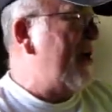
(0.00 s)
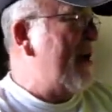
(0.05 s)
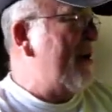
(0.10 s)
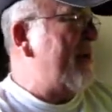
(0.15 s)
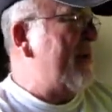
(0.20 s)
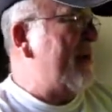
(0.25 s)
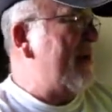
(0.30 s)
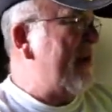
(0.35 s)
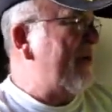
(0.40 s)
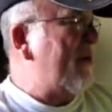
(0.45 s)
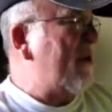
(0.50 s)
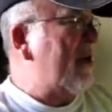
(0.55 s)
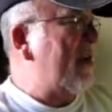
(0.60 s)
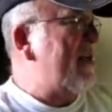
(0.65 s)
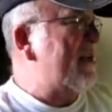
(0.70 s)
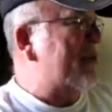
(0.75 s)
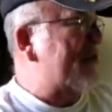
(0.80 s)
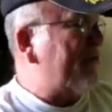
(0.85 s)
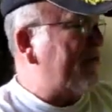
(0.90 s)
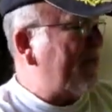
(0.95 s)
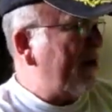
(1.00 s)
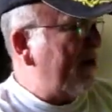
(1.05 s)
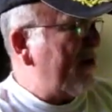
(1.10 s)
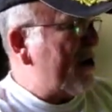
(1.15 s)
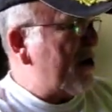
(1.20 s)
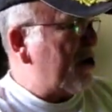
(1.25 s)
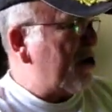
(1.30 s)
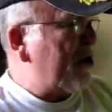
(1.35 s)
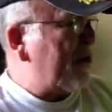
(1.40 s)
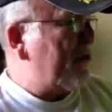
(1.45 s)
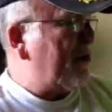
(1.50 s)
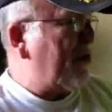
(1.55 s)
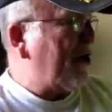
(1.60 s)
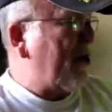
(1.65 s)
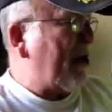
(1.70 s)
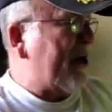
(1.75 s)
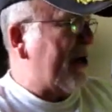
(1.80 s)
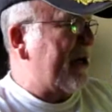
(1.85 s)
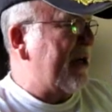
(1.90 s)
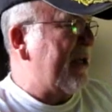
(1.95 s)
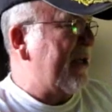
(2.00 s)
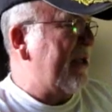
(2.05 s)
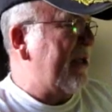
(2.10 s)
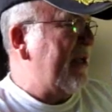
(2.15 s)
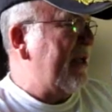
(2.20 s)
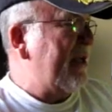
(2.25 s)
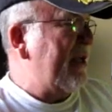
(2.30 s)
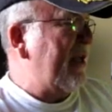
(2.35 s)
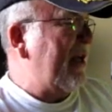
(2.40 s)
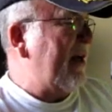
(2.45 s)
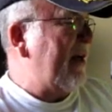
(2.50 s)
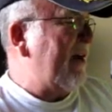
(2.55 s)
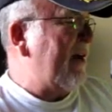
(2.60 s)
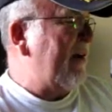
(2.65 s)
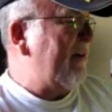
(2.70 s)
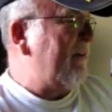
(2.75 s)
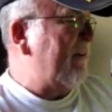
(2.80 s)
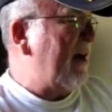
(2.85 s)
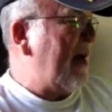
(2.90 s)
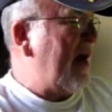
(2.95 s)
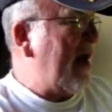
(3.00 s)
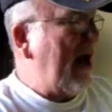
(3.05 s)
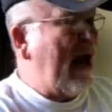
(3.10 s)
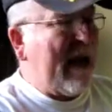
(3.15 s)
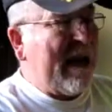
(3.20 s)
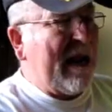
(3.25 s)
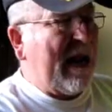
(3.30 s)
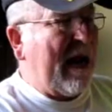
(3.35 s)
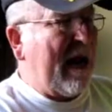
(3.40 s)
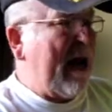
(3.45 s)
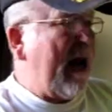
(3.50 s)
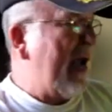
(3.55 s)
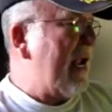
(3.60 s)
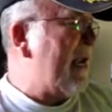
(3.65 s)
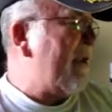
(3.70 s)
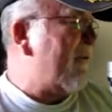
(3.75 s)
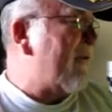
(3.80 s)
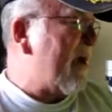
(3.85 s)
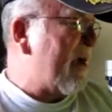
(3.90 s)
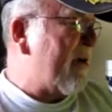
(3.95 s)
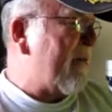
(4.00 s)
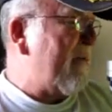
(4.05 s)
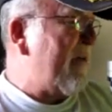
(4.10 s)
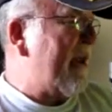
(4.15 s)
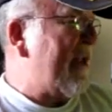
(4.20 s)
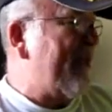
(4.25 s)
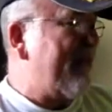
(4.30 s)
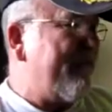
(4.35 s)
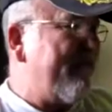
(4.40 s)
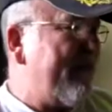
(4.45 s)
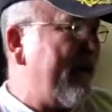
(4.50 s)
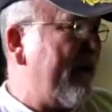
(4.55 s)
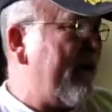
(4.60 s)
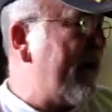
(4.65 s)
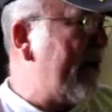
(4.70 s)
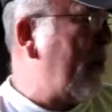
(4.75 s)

But nevertheless, a very good book. I highly recommend it. Very